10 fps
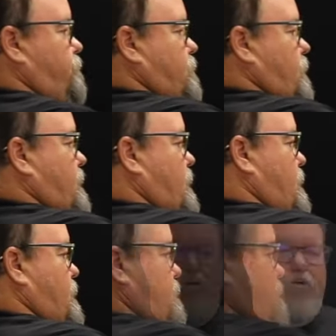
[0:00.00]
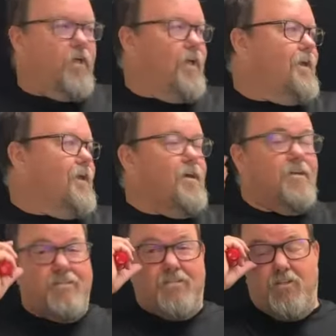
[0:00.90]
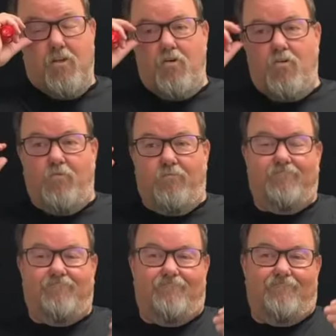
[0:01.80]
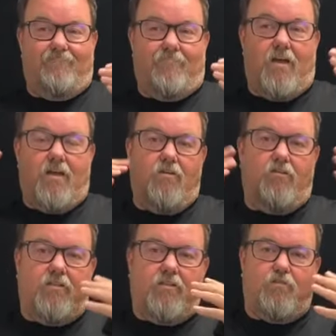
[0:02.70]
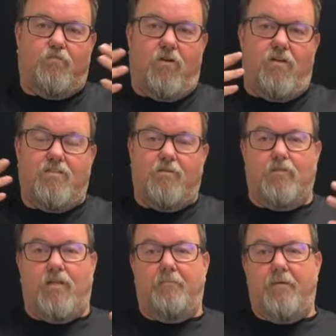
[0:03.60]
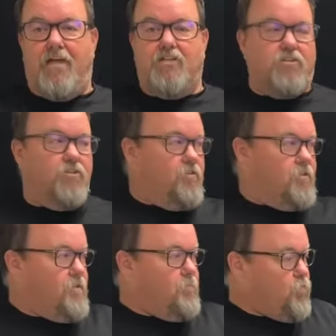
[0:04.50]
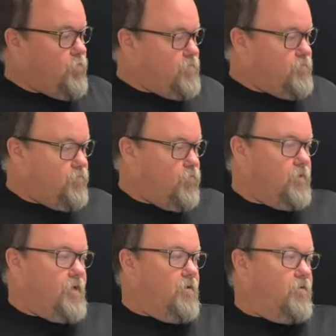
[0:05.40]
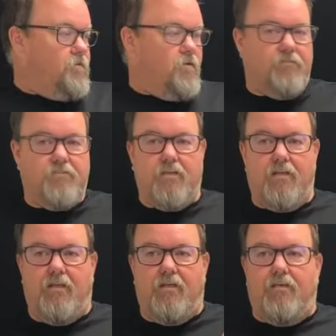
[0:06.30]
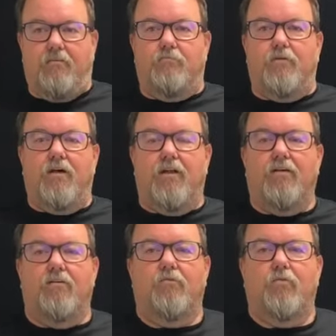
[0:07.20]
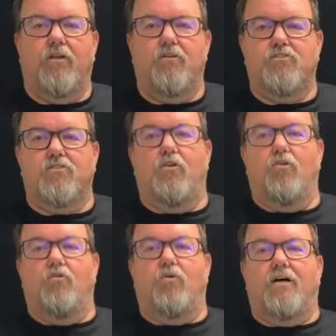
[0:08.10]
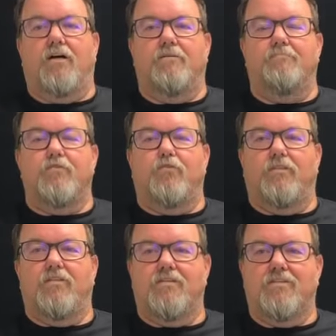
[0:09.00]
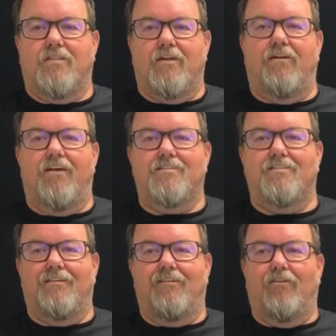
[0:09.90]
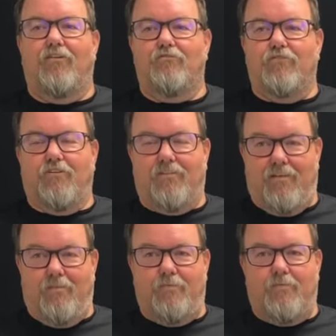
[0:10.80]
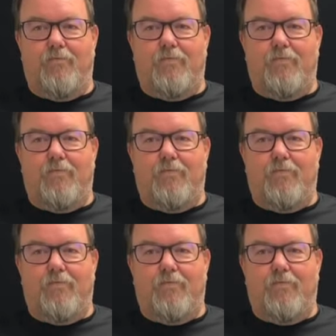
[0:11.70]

again, okay guys, so I know that this probably seems like magic to you that the board is full now all of a sudden, but we are so new at this that our SD card filled up